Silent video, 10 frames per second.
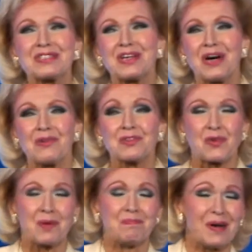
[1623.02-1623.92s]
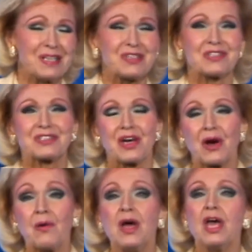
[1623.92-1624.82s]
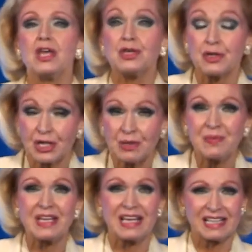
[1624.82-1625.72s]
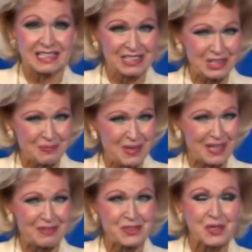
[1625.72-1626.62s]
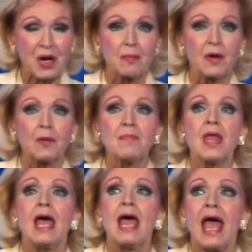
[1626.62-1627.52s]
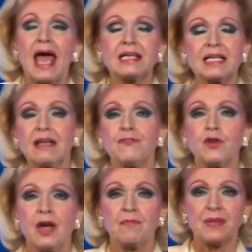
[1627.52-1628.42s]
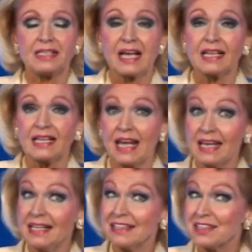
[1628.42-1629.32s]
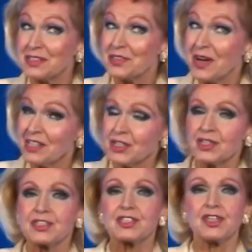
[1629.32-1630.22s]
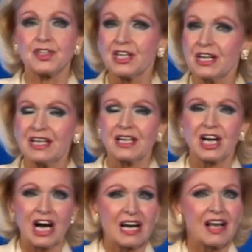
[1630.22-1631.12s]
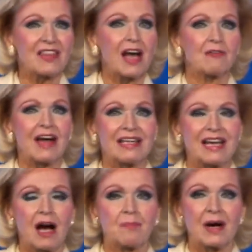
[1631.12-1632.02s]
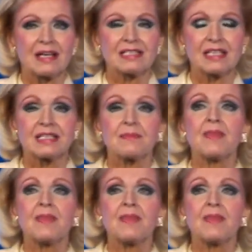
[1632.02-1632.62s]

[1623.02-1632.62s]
goes or budgets go, you could be in a little bit of trouble. And if you have been telling any little stretchers, you're going to get caught on that right now, Pisces.